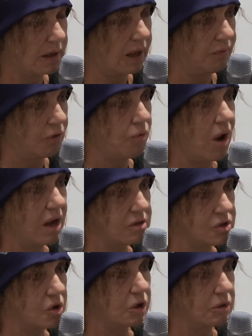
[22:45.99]
in the right
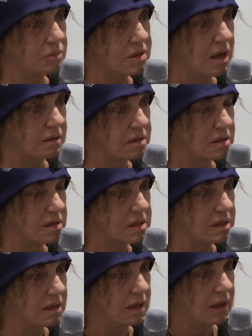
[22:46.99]
circumstances